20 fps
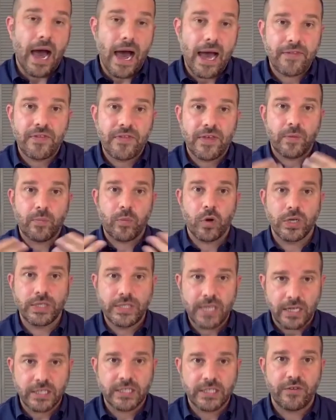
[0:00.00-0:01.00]
I think,
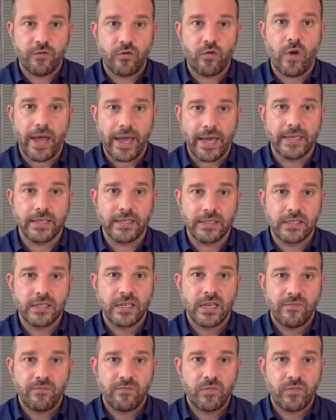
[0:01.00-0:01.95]
productive ways,